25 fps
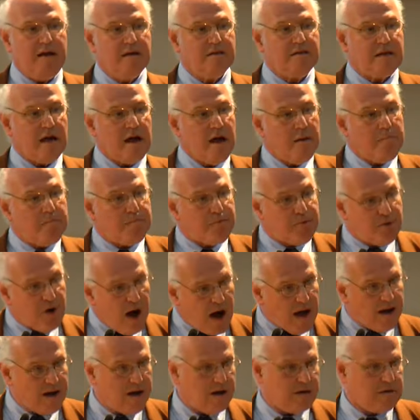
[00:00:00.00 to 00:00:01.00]
is a
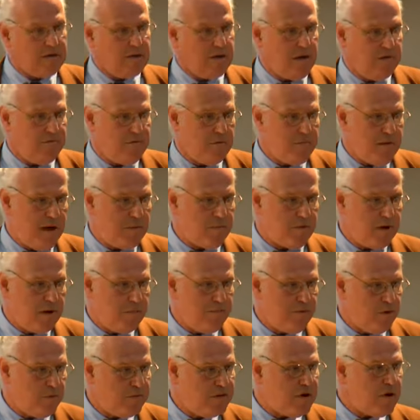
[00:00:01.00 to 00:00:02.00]
product of the
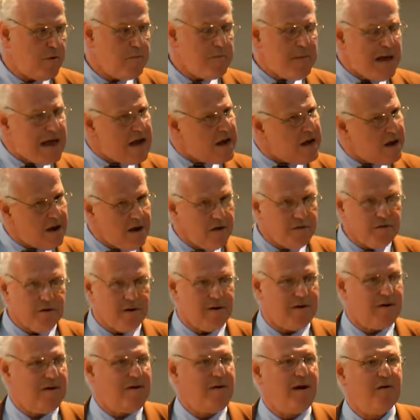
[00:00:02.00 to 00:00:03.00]
memory boom. There are many
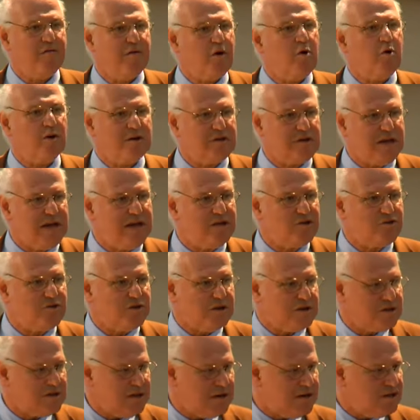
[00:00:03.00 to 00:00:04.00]
other, of course,
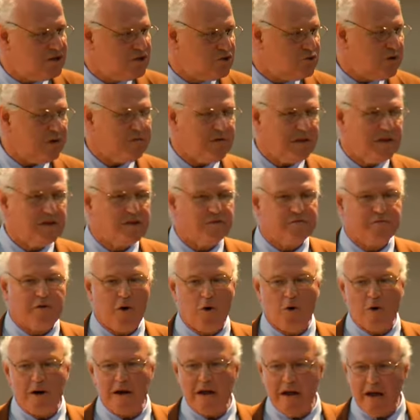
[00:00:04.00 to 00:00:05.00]
interests that has driven this
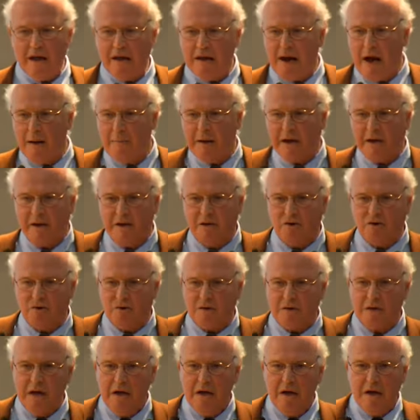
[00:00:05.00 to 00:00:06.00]
forward, economic
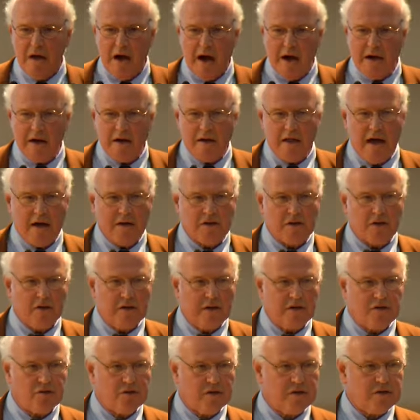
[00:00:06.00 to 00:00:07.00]
interests,
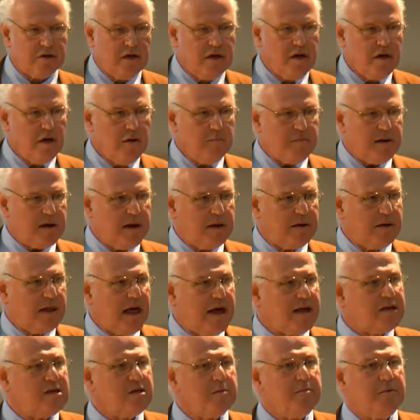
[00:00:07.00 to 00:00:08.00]
ideological interests. But I'd
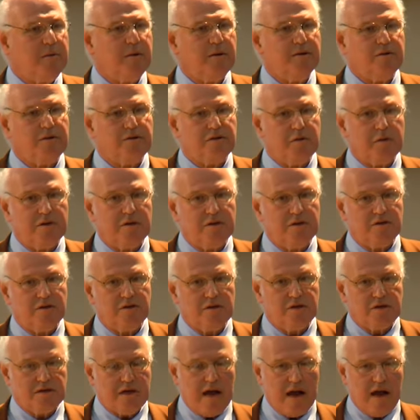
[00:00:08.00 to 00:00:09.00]
like to, uh,
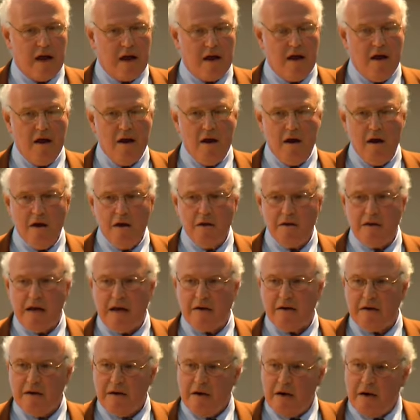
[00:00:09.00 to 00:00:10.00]
to say
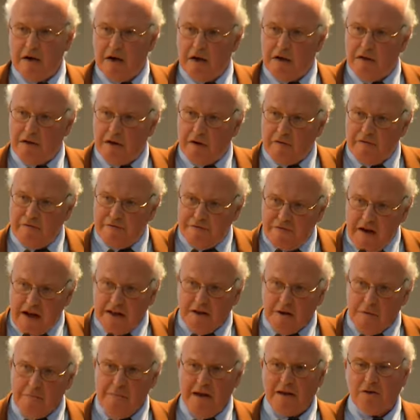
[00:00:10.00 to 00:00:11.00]
that the
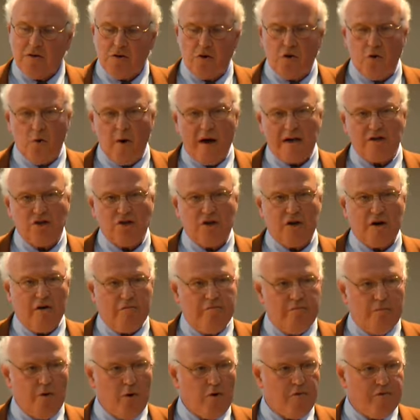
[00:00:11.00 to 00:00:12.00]
fundamental question
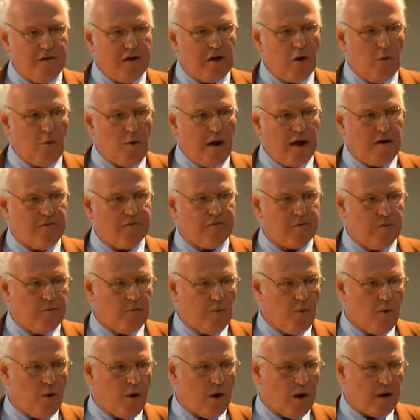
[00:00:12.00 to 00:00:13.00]
of moving away
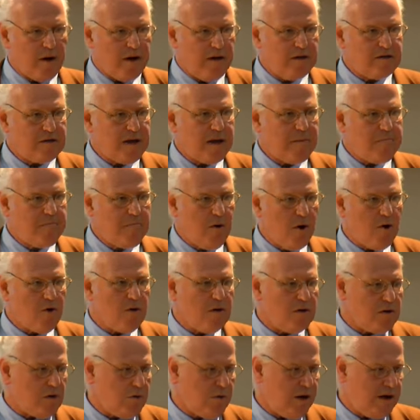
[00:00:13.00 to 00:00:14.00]
from war is a
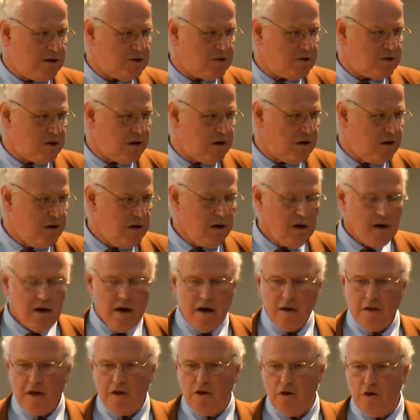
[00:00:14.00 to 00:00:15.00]
moral question.
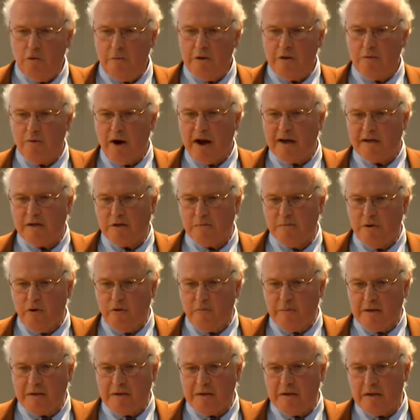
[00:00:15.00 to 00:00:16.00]
And the human rights
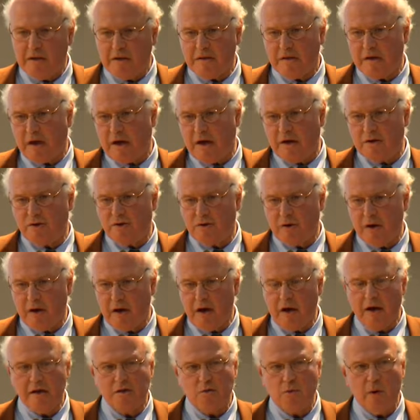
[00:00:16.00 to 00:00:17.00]
movement in this
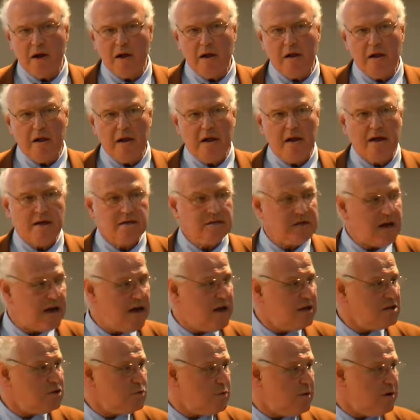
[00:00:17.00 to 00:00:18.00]
country, as well as
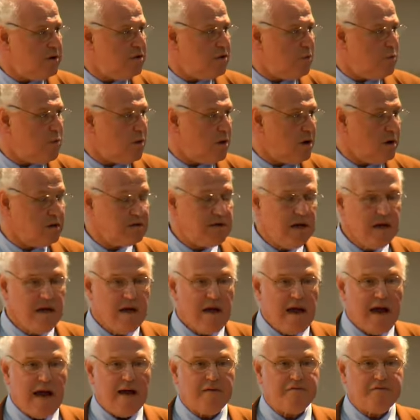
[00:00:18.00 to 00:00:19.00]
elsewhere in the world,
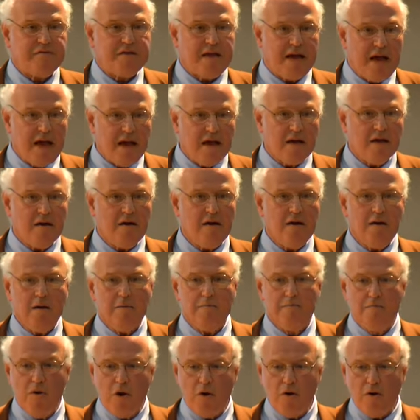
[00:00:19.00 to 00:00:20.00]
have taken
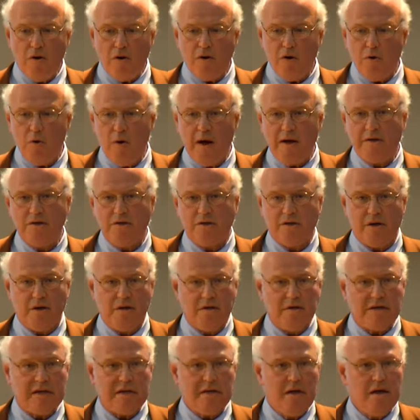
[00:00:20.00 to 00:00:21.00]
moral
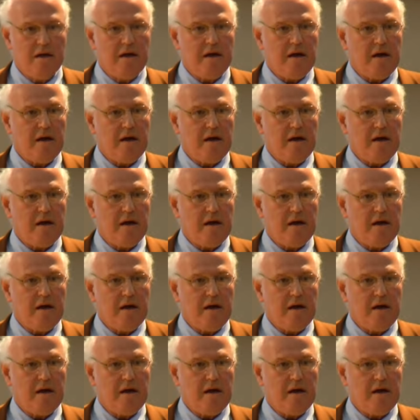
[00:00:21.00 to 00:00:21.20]
questions